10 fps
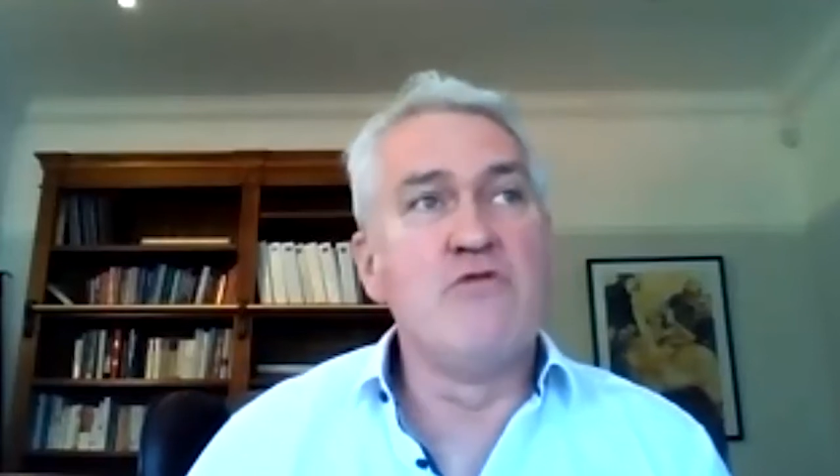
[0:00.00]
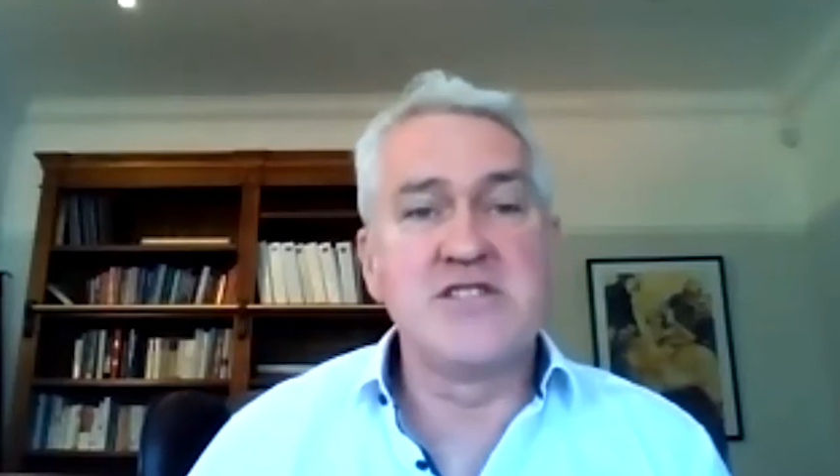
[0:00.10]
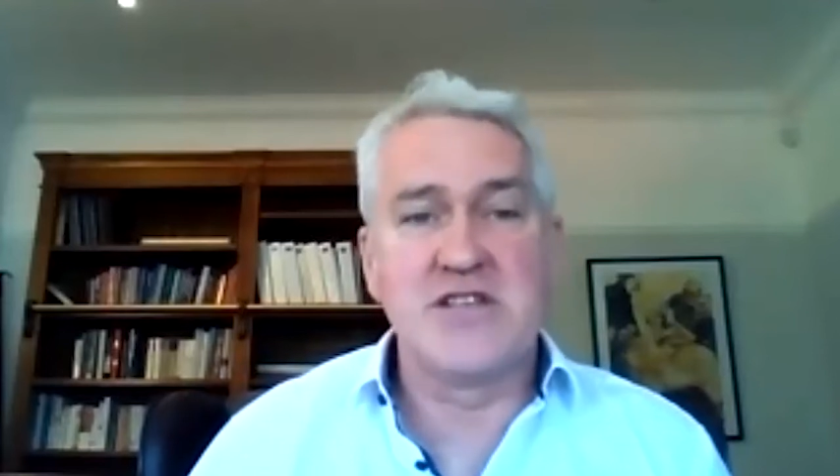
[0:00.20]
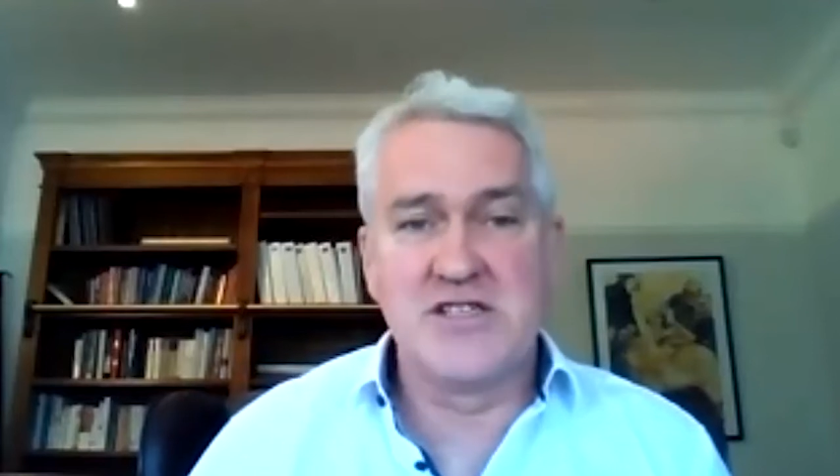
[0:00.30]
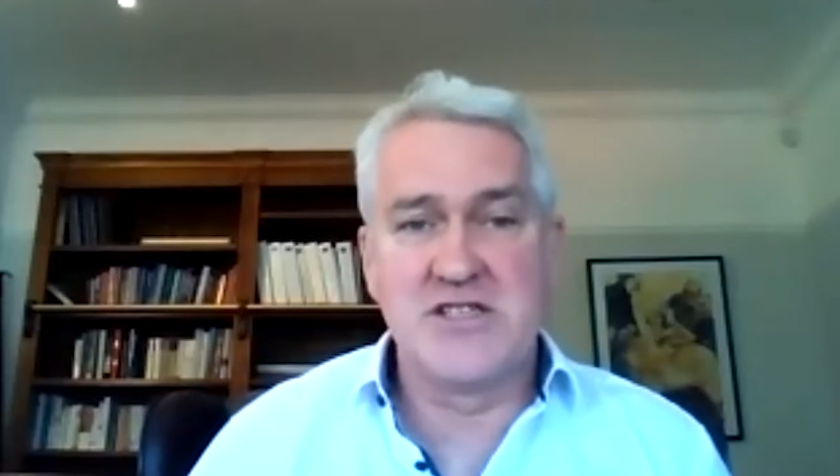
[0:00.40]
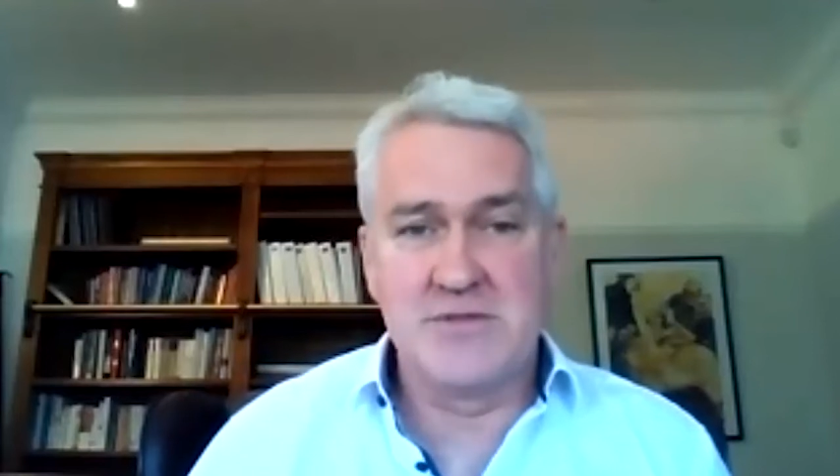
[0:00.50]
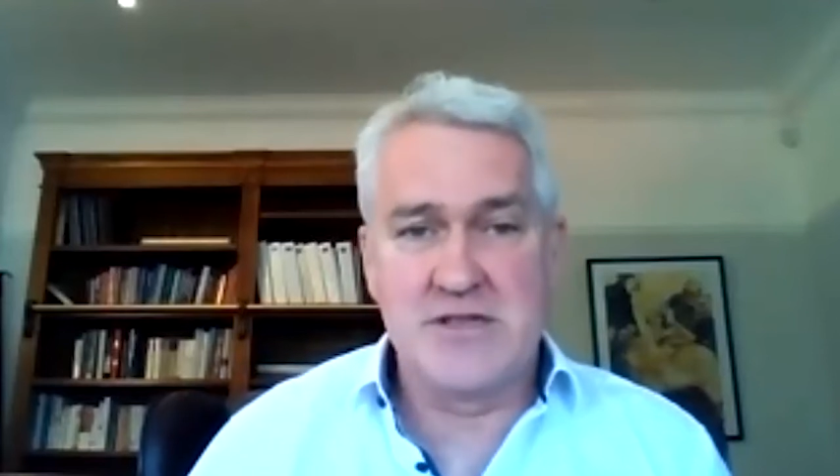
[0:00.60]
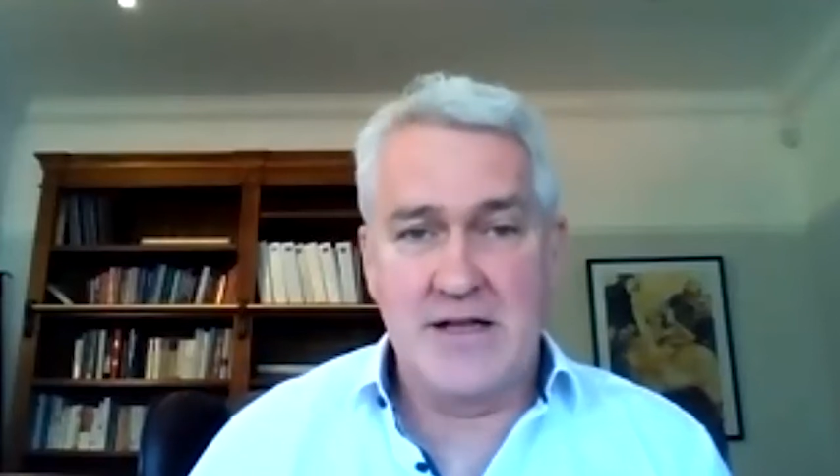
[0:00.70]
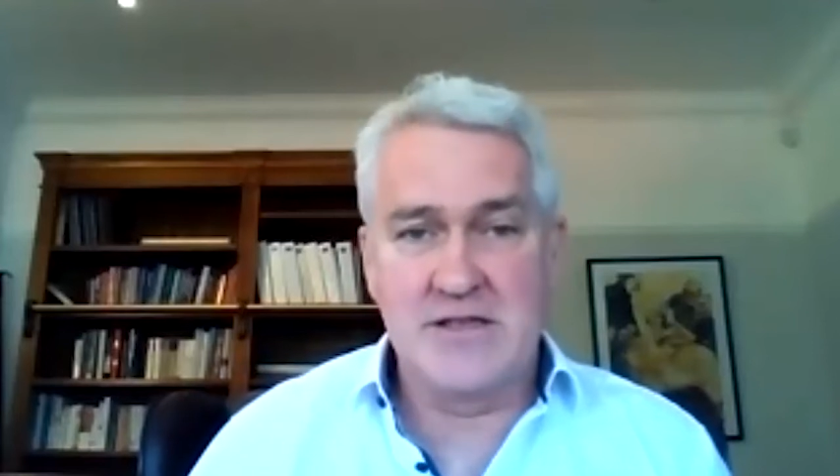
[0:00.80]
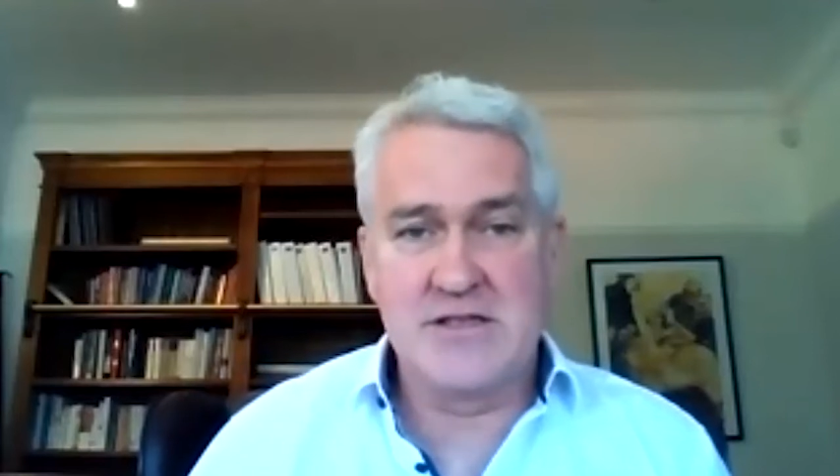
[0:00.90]
risk in some
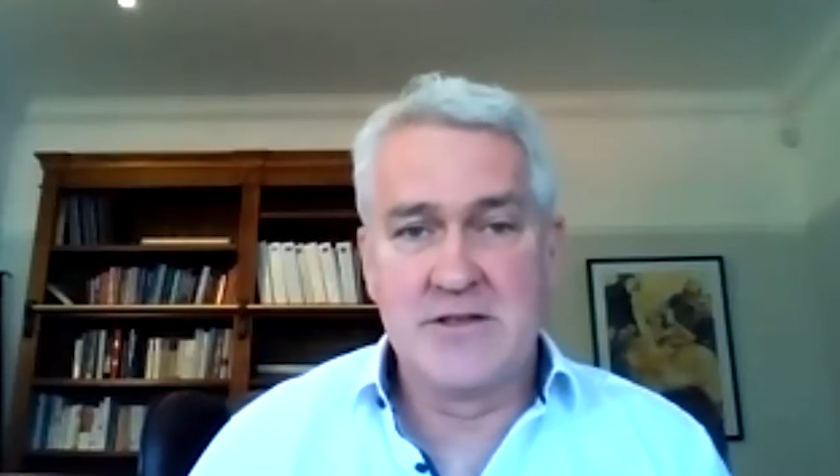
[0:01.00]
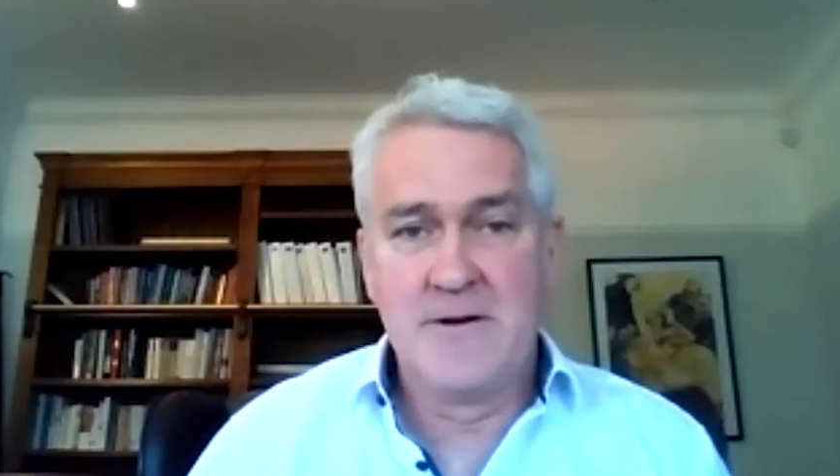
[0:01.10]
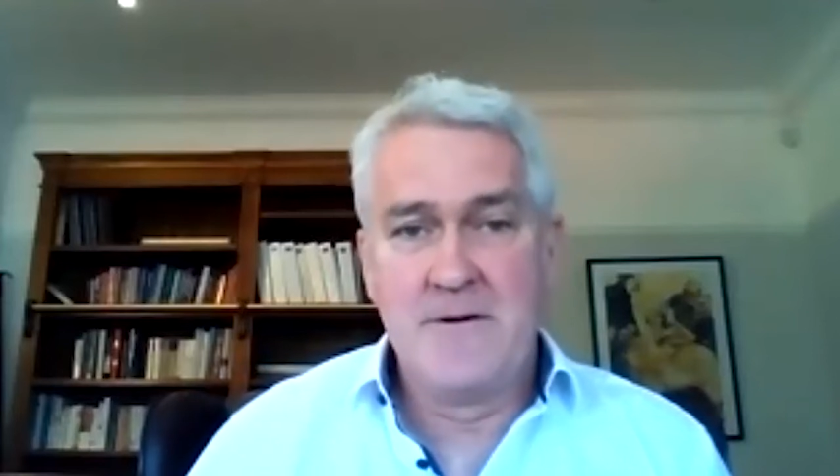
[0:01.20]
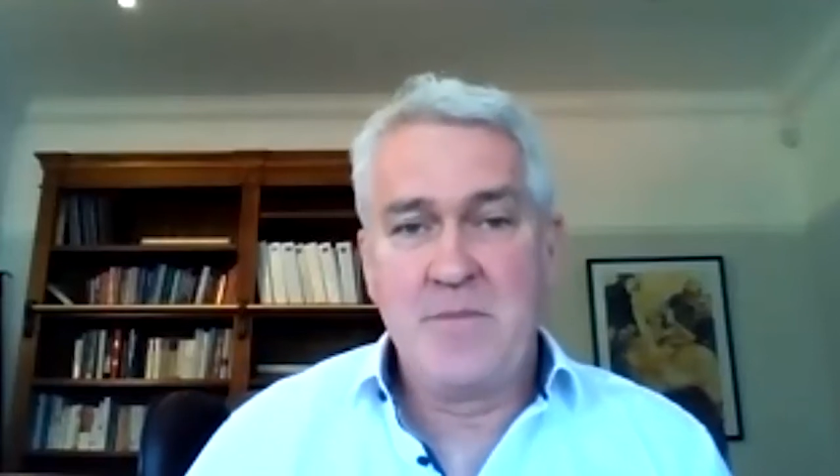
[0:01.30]
sense.